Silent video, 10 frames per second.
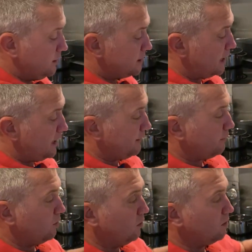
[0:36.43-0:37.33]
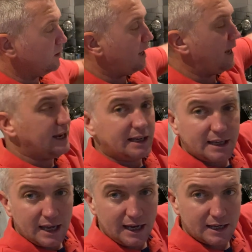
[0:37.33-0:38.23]
is I've ordered a
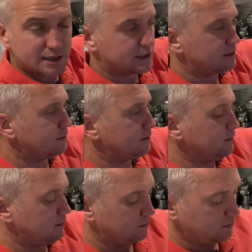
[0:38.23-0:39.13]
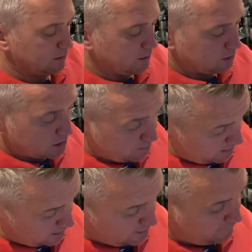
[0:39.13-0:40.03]
kit to
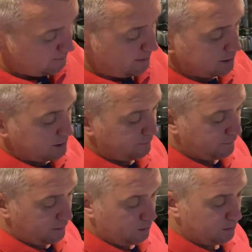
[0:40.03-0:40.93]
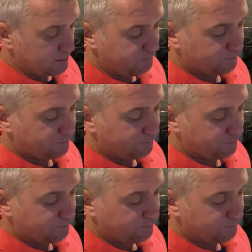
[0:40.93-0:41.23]
make fermented food